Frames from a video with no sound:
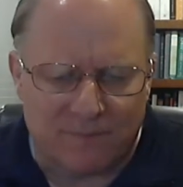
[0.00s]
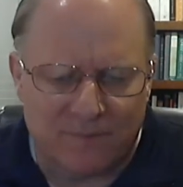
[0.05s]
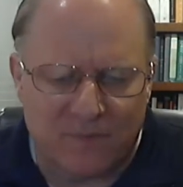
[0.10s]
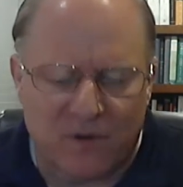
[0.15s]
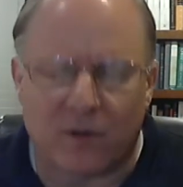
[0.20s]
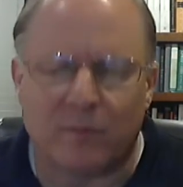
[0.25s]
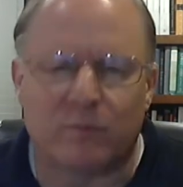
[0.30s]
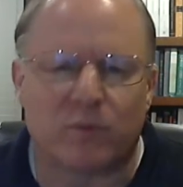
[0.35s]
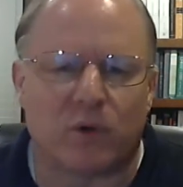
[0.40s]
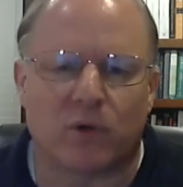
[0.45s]

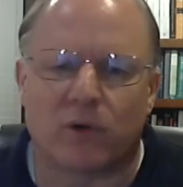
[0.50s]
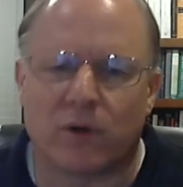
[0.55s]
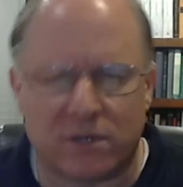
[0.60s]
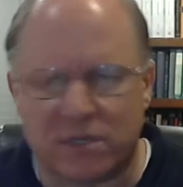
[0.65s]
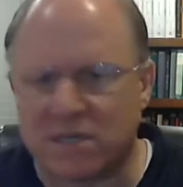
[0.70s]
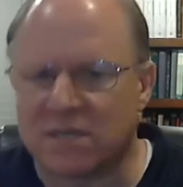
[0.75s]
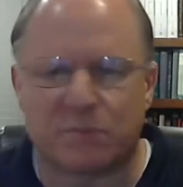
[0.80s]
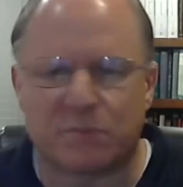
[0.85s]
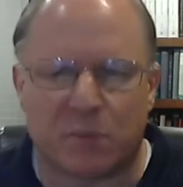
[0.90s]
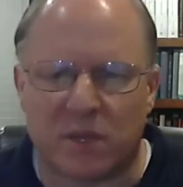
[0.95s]
Right?
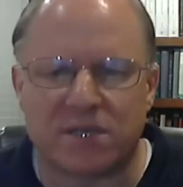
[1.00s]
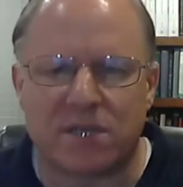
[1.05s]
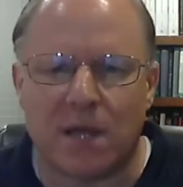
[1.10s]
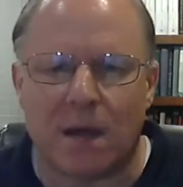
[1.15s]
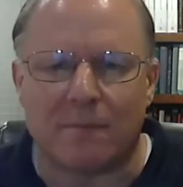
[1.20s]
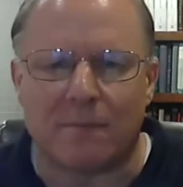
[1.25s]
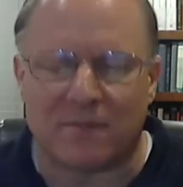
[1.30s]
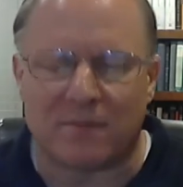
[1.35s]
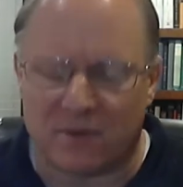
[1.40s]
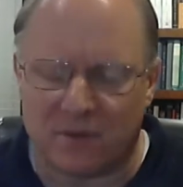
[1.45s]
Procrustes plays
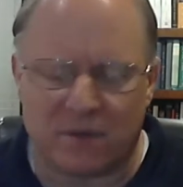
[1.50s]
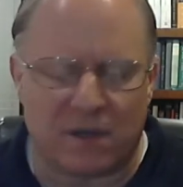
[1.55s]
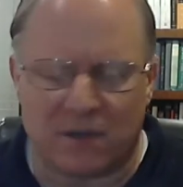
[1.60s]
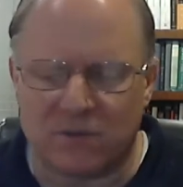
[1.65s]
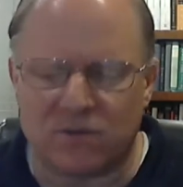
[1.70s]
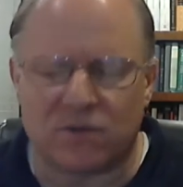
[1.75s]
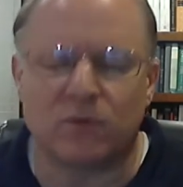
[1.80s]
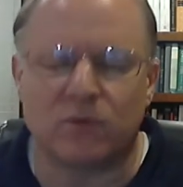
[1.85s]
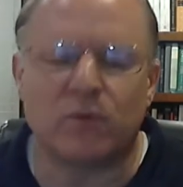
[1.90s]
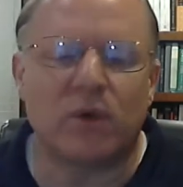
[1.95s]
dumb.
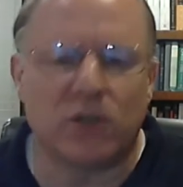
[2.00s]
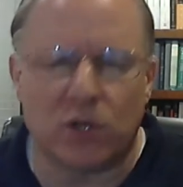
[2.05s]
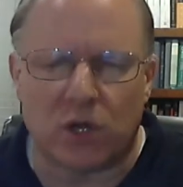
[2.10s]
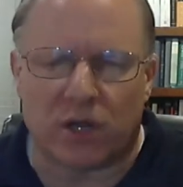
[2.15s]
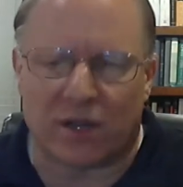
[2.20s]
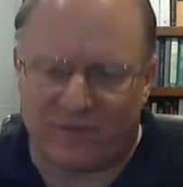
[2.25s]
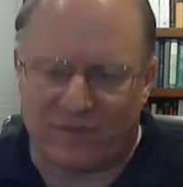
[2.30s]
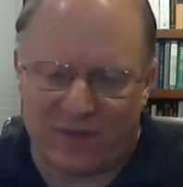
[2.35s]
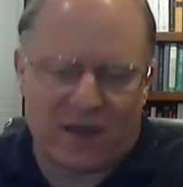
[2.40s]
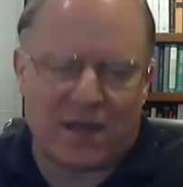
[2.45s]
Well, look,
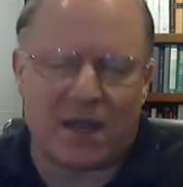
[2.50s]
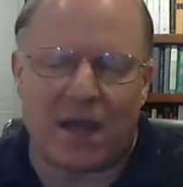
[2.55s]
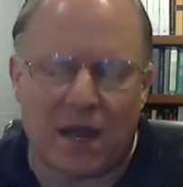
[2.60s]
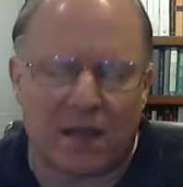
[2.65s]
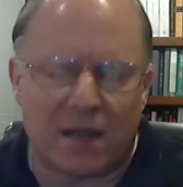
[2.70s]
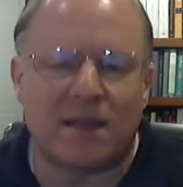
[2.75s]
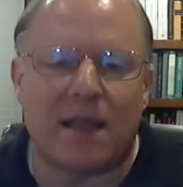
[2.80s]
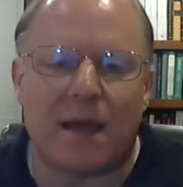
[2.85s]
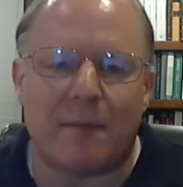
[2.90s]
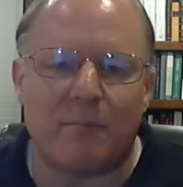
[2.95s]
if I got
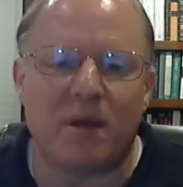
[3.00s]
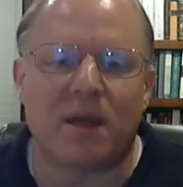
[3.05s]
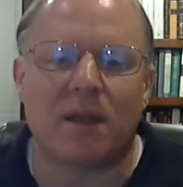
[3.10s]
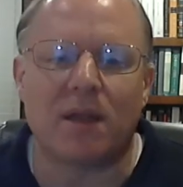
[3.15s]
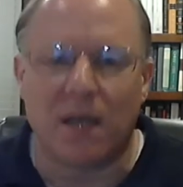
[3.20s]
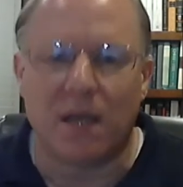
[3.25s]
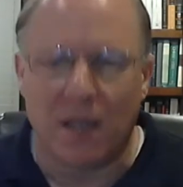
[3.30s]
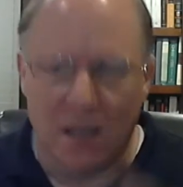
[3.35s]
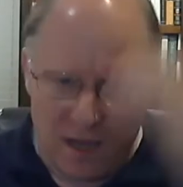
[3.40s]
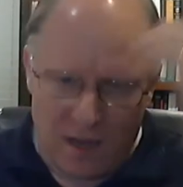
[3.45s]
in that bed,
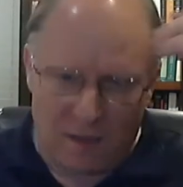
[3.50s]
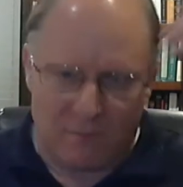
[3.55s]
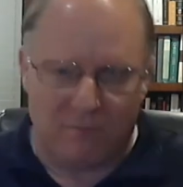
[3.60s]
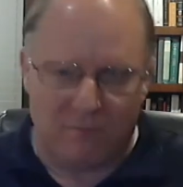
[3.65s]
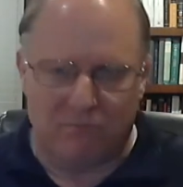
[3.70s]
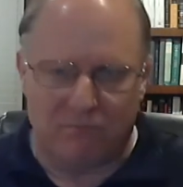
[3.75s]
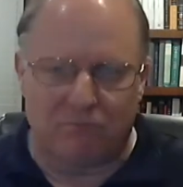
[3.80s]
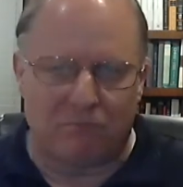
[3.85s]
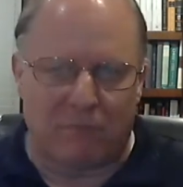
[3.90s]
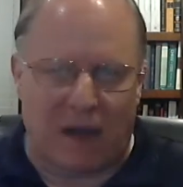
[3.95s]

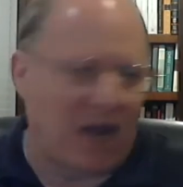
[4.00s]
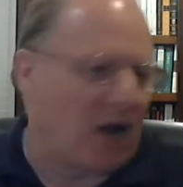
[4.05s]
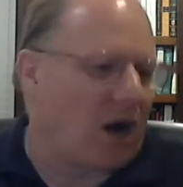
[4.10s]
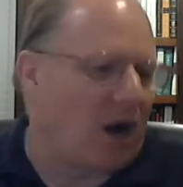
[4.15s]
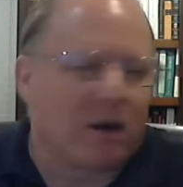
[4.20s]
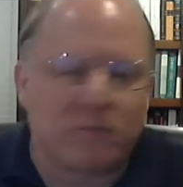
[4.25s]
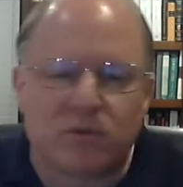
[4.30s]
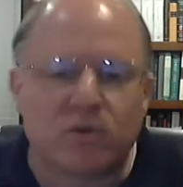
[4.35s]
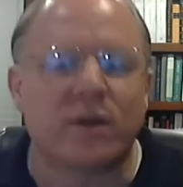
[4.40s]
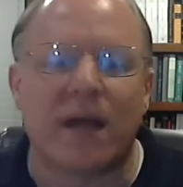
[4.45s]
my
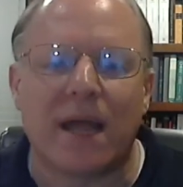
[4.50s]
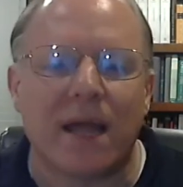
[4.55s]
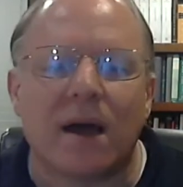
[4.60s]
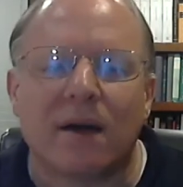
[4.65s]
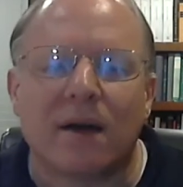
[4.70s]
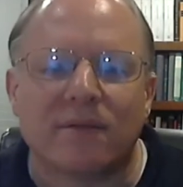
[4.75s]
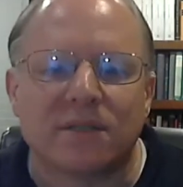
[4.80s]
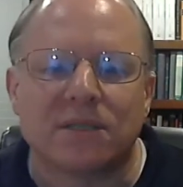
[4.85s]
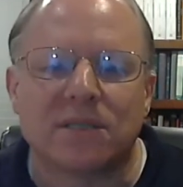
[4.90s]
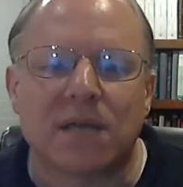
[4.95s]
arms would hang
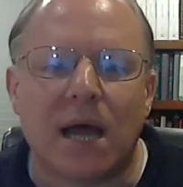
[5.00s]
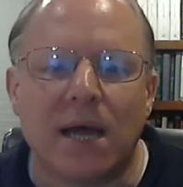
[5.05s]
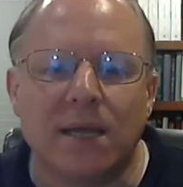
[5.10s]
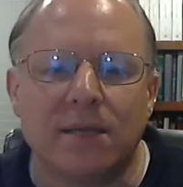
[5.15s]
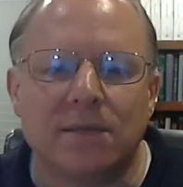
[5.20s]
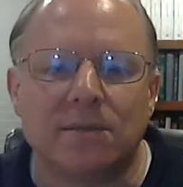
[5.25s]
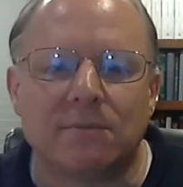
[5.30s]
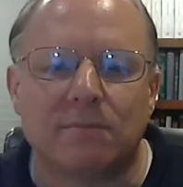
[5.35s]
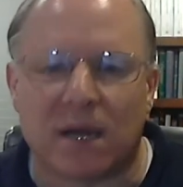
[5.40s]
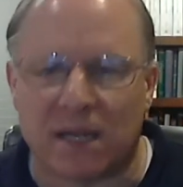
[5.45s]
off the
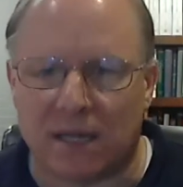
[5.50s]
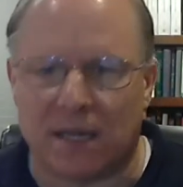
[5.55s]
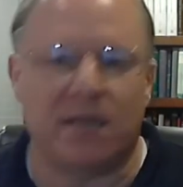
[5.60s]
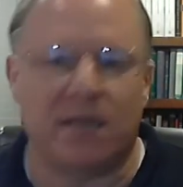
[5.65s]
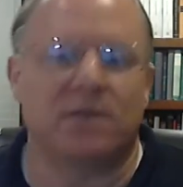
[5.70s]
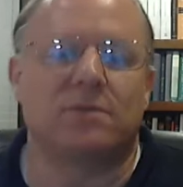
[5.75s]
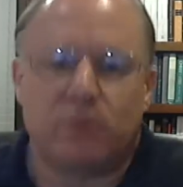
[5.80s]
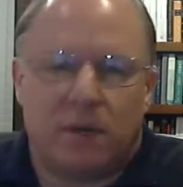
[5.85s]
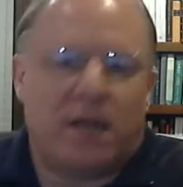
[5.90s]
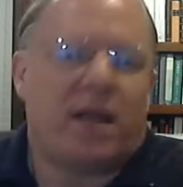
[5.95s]
sides, my
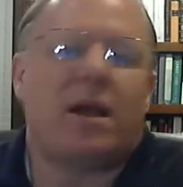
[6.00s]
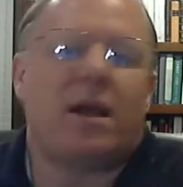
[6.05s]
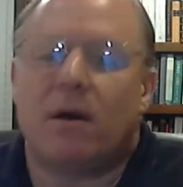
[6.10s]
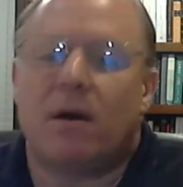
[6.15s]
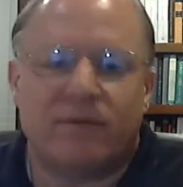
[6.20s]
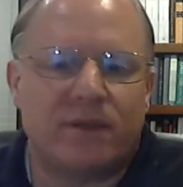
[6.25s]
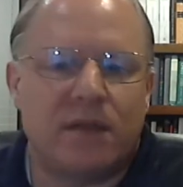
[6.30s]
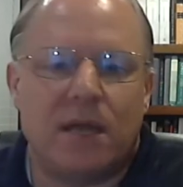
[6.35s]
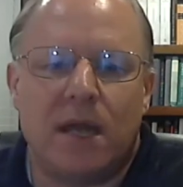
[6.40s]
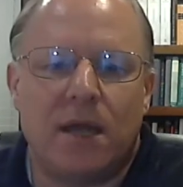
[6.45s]
legs would hang off
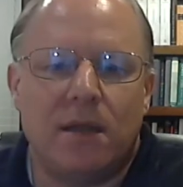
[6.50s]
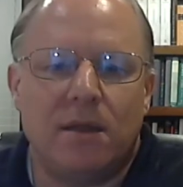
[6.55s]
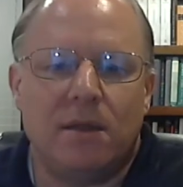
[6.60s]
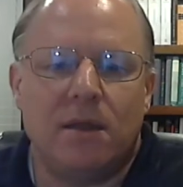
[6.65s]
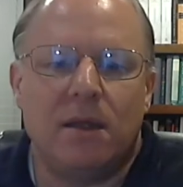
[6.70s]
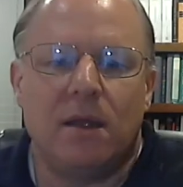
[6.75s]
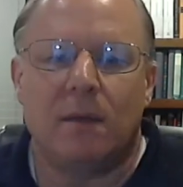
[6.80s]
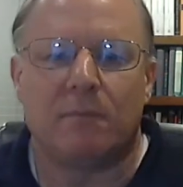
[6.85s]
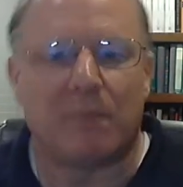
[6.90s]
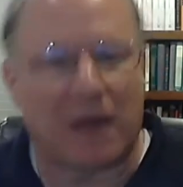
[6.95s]
the end,
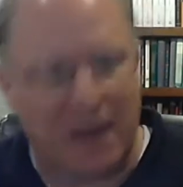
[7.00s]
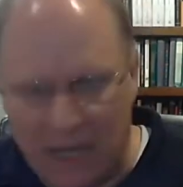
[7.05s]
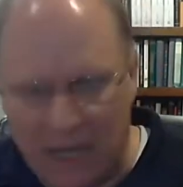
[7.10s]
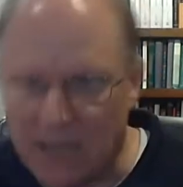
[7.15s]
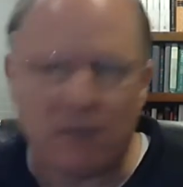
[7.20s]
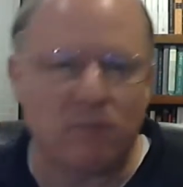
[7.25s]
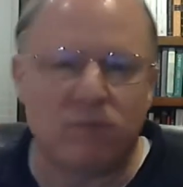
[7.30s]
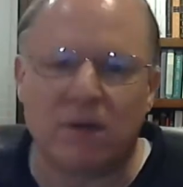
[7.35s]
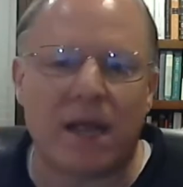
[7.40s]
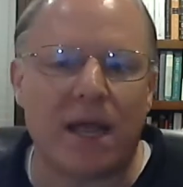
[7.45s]
my
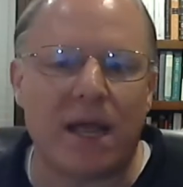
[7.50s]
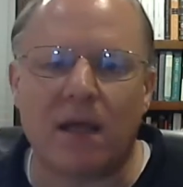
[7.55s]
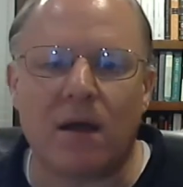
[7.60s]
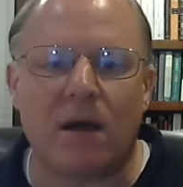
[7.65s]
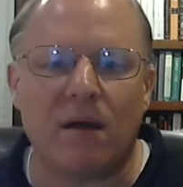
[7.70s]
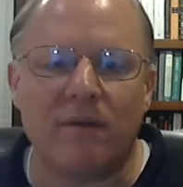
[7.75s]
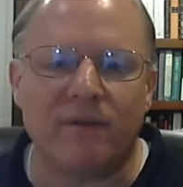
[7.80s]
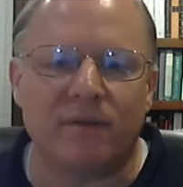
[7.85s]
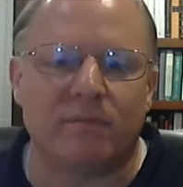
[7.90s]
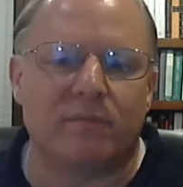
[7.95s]
head would hang
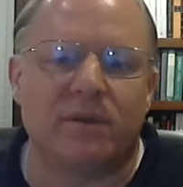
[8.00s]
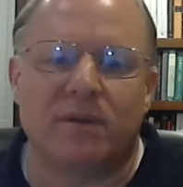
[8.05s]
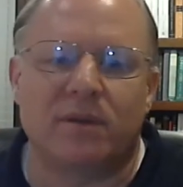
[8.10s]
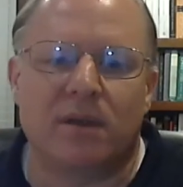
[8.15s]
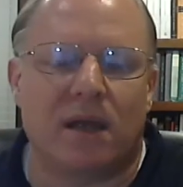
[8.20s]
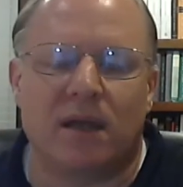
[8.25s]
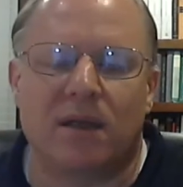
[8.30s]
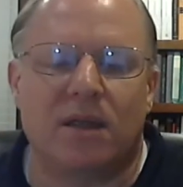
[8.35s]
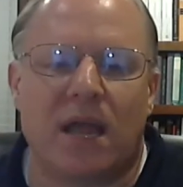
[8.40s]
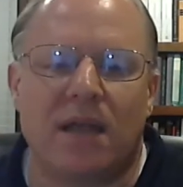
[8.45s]
off.
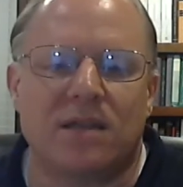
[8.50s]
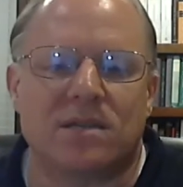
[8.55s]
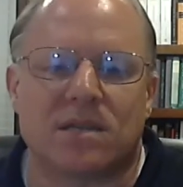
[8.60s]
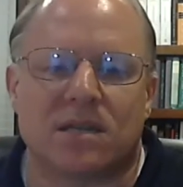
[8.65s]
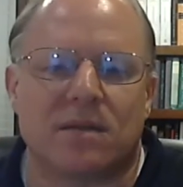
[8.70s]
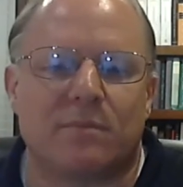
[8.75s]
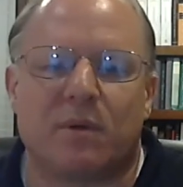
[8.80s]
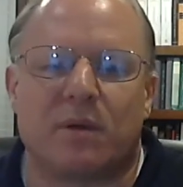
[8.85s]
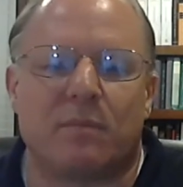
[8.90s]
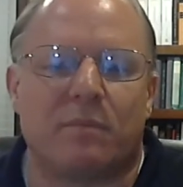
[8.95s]
I can't
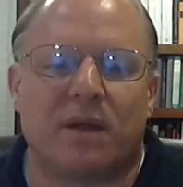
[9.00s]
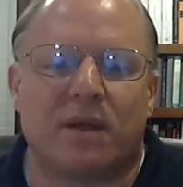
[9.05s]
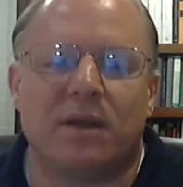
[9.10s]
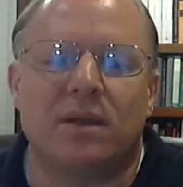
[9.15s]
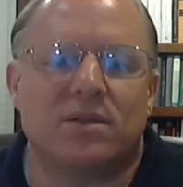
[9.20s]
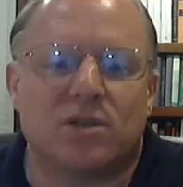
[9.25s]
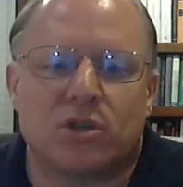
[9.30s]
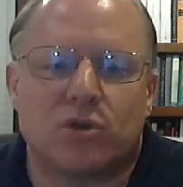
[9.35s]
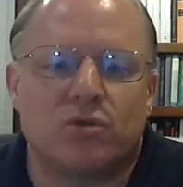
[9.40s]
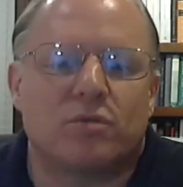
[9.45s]
sleep in a bed.
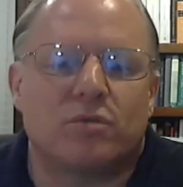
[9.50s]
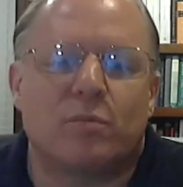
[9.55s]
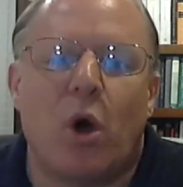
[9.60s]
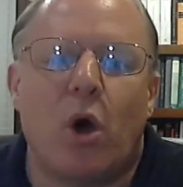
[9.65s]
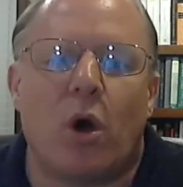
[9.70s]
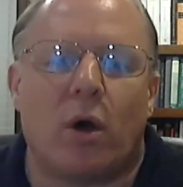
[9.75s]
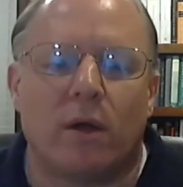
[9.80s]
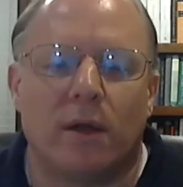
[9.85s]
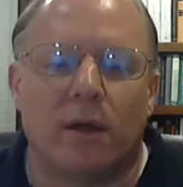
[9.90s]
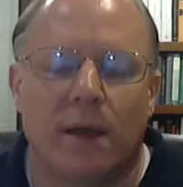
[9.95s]
It's too
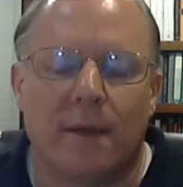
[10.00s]
small.